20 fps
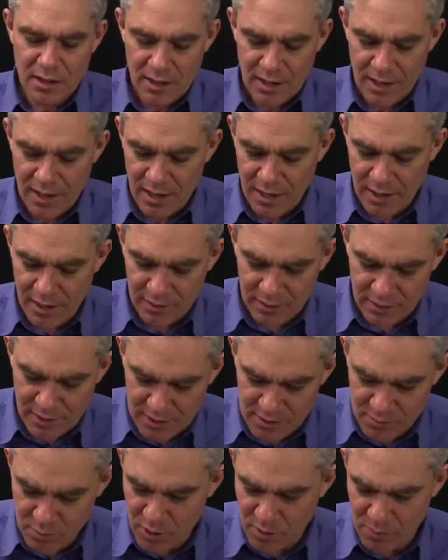and
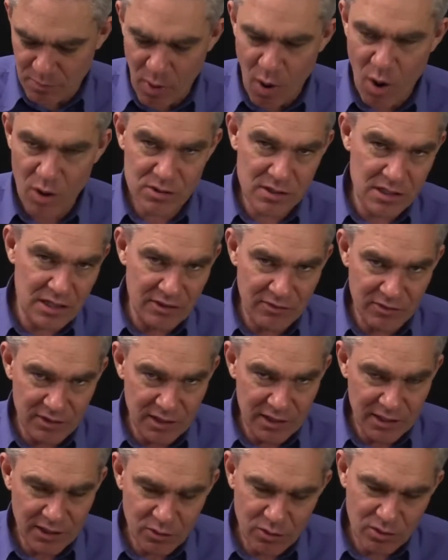that's my positive
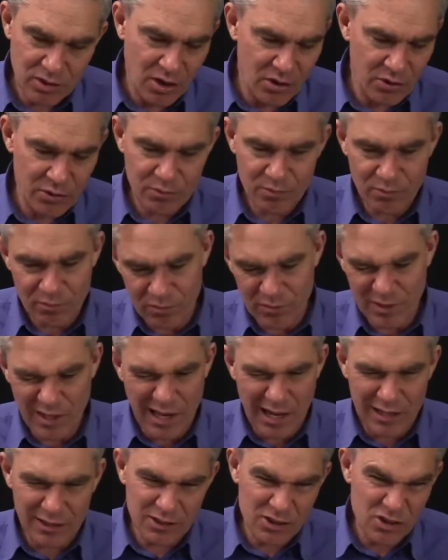lead, although the
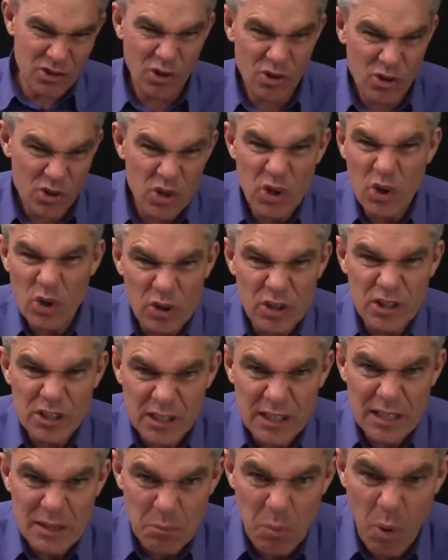colour is not
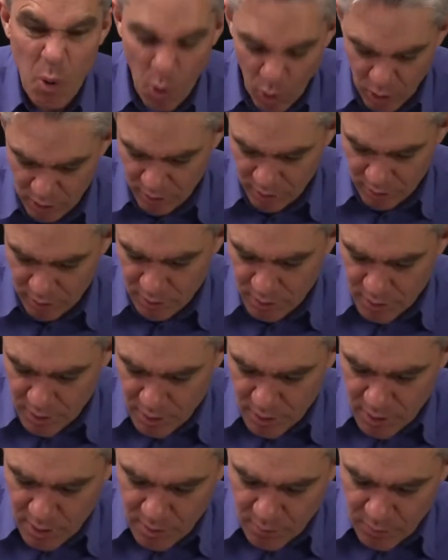hugely important.
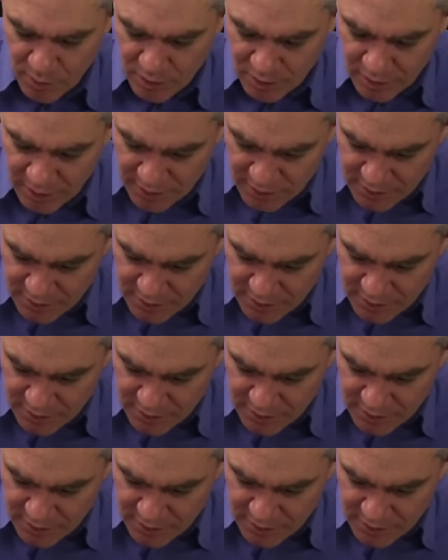But I'm going to